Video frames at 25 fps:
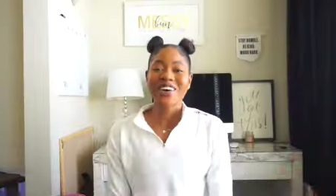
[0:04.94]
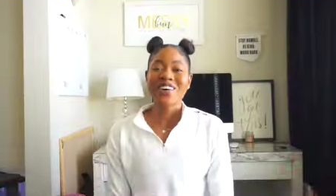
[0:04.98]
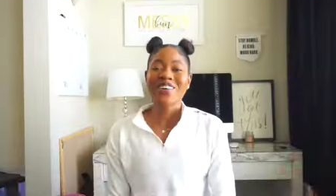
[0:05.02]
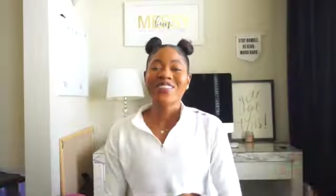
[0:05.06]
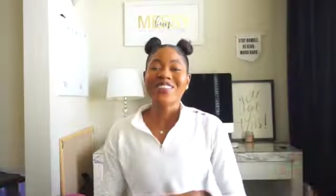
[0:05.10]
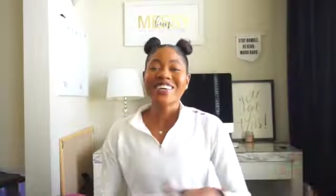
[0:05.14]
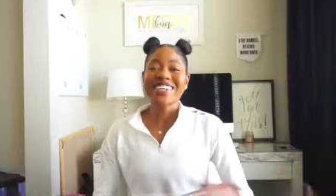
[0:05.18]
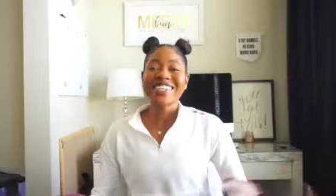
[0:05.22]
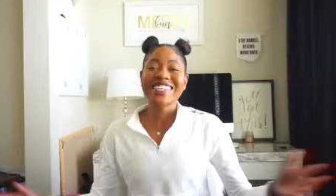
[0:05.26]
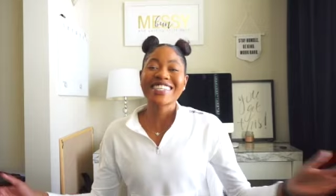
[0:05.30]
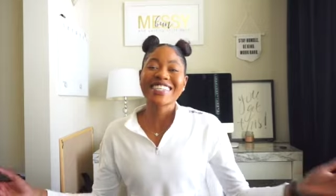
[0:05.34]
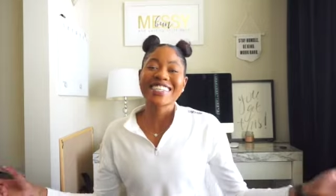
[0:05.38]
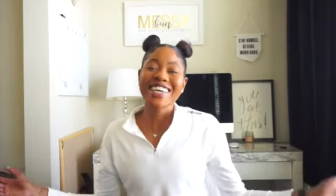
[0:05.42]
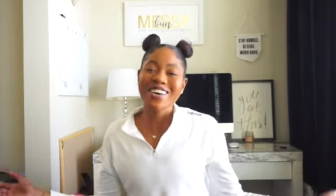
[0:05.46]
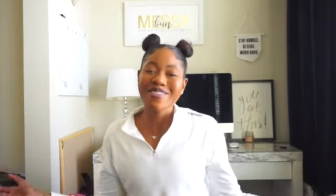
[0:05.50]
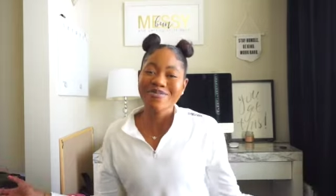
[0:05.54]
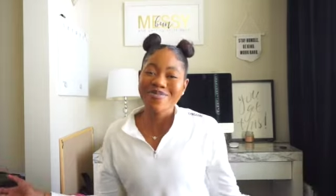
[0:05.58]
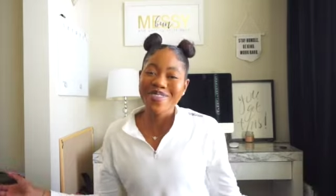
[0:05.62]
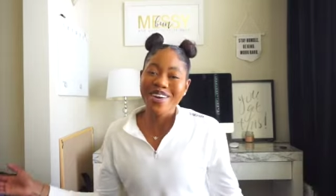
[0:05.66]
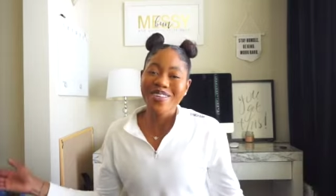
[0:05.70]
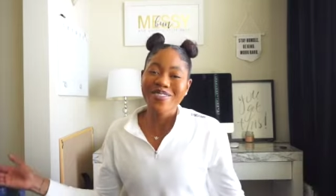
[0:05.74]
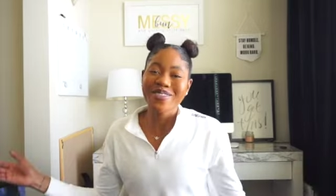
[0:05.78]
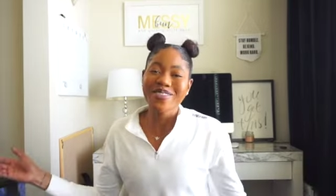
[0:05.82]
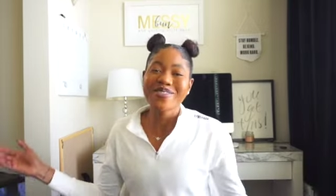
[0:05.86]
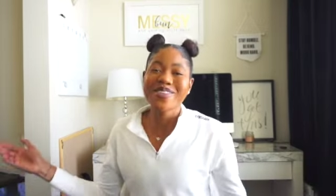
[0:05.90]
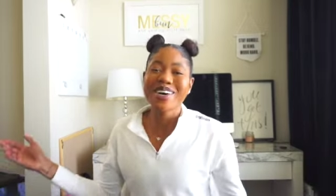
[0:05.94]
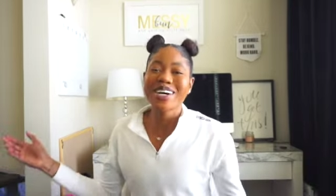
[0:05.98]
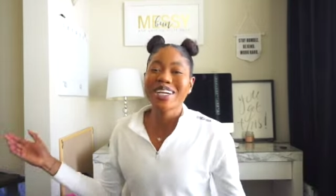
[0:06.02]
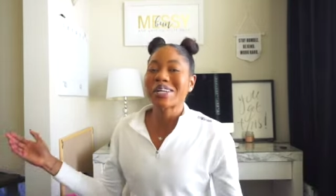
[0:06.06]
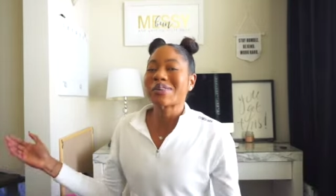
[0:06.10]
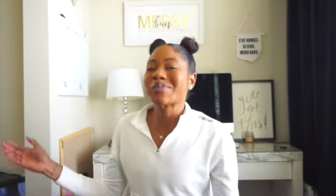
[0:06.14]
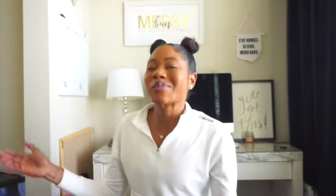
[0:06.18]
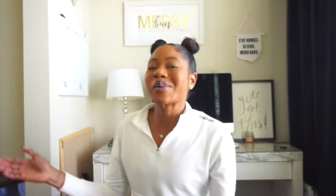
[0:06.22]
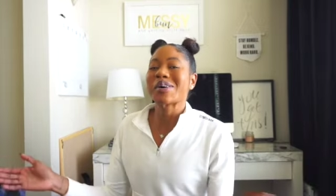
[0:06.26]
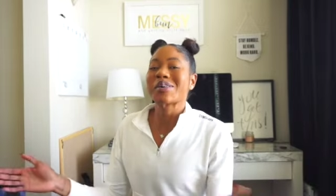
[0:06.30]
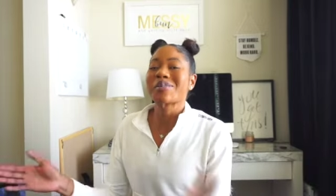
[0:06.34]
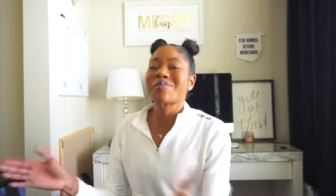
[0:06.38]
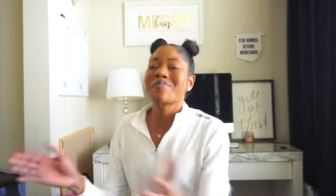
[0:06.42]
What is up everyone and
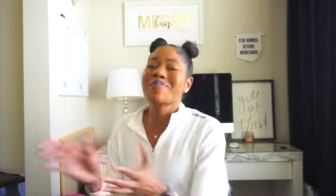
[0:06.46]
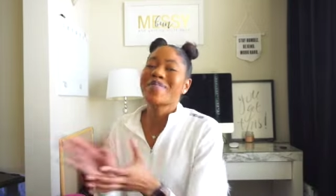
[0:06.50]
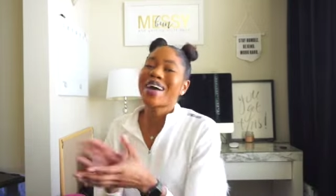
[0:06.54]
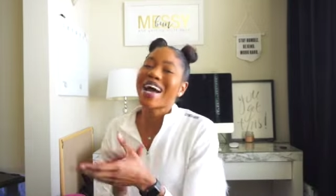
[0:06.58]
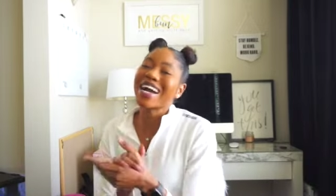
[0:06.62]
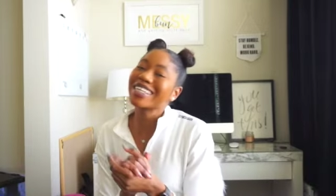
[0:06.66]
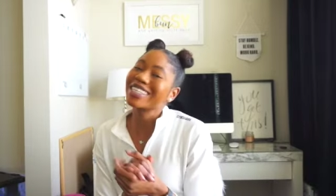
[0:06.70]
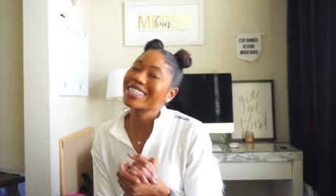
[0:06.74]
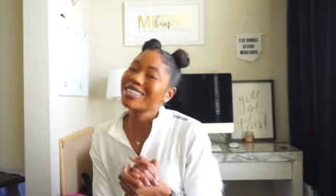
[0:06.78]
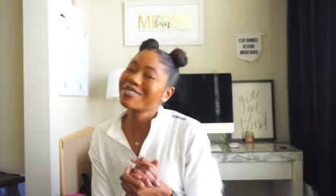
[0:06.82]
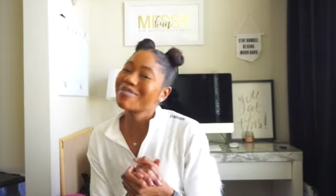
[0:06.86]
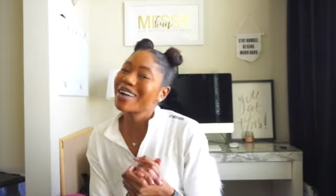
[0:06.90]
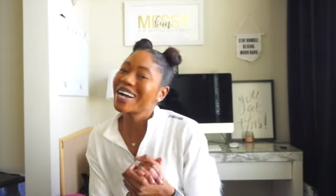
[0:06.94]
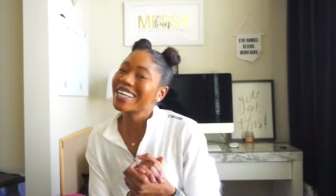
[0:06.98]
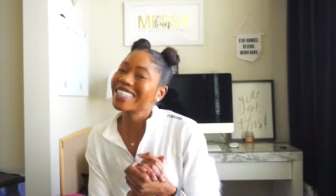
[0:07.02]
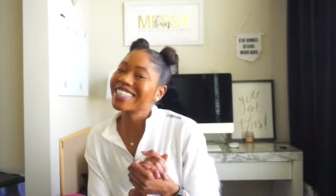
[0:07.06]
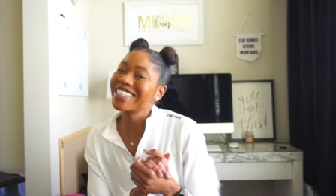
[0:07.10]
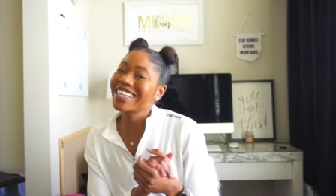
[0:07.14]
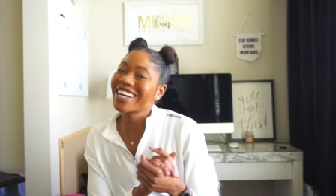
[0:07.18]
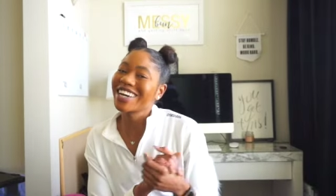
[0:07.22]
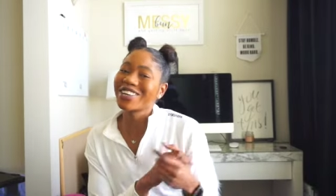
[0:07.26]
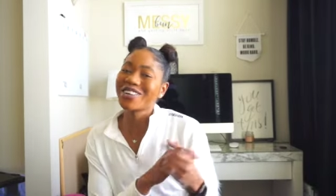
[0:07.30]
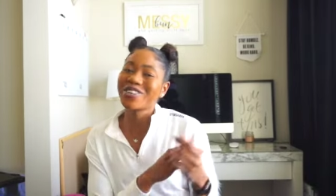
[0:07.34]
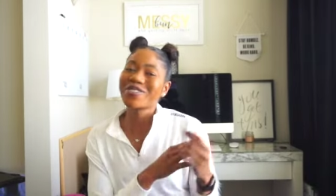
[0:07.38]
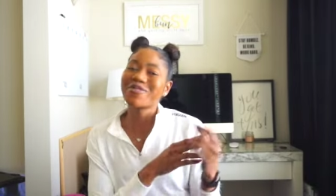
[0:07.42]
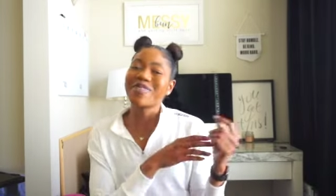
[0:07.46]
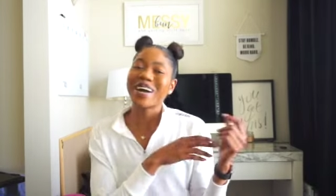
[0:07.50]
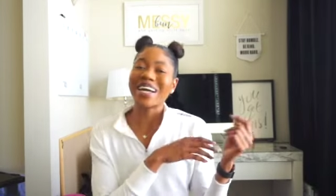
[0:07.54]
welcome back to my channel.